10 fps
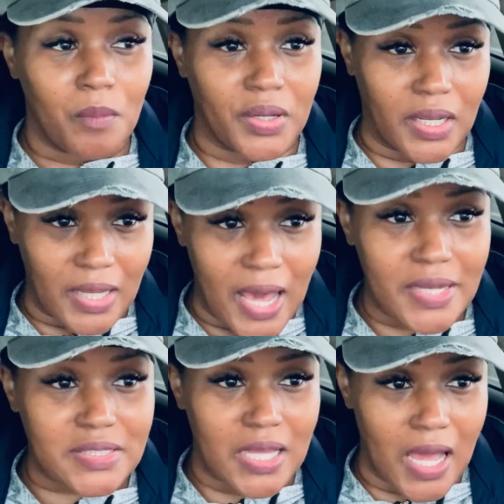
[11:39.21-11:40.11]
But a
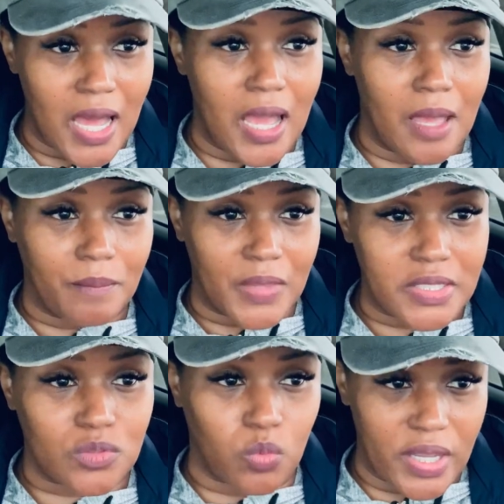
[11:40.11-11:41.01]
lot of time
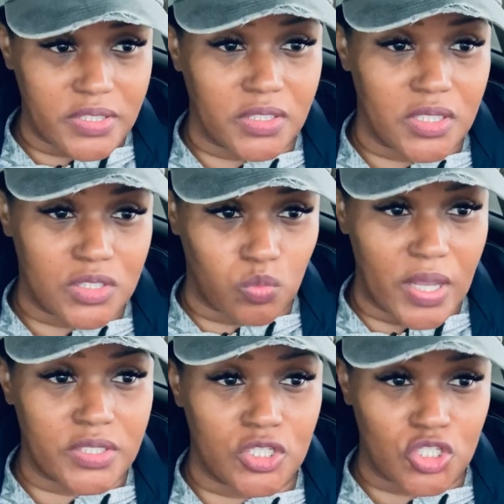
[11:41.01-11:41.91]
that's wasted is
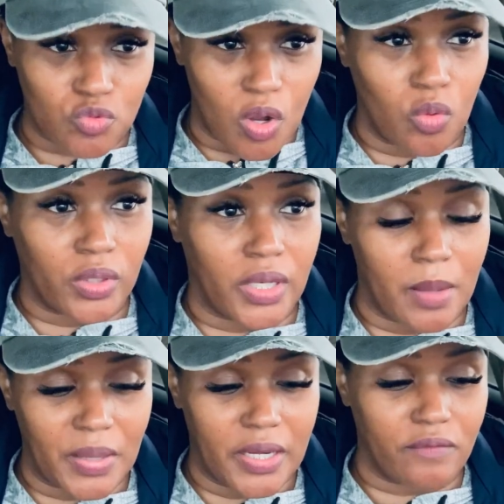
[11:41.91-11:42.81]
wasted scrolling.
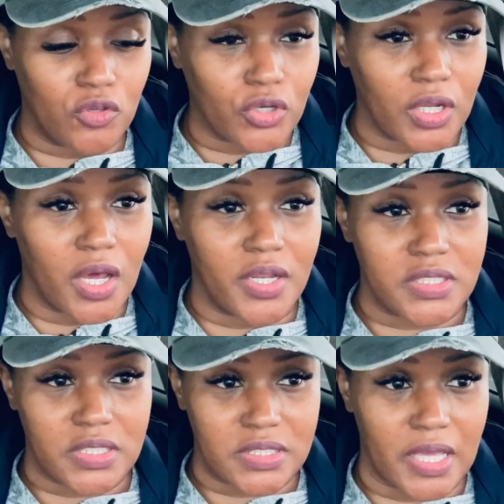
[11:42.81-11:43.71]
I mean, if you can
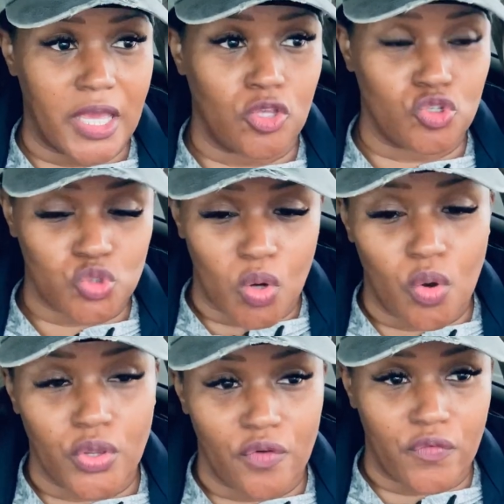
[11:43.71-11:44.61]
honestly say you
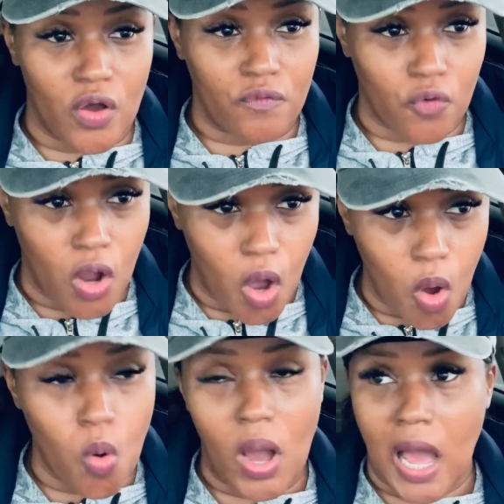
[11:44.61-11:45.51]
scroll your phone for a
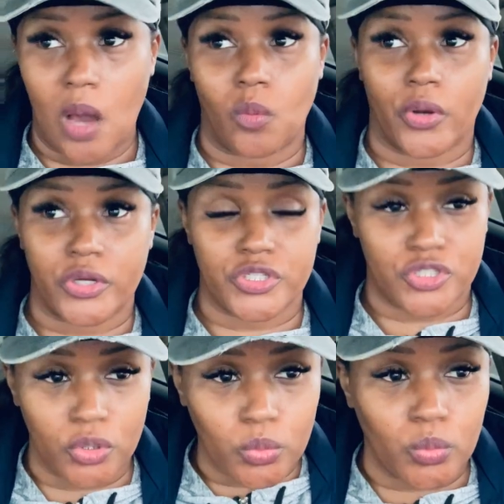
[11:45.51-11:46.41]
whole hour or
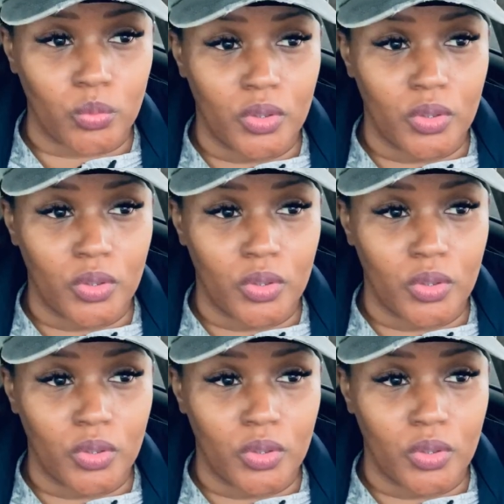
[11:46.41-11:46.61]
two,